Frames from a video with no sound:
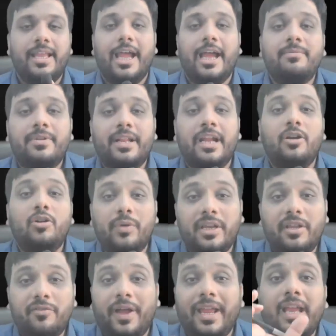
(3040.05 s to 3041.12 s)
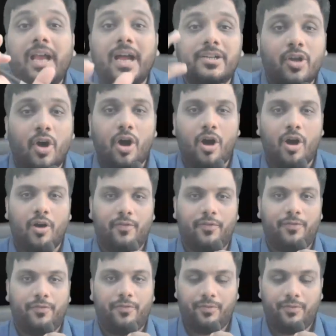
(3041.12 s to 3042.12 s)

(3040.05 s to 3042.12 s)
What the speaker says: I'm trying to verify cutoff.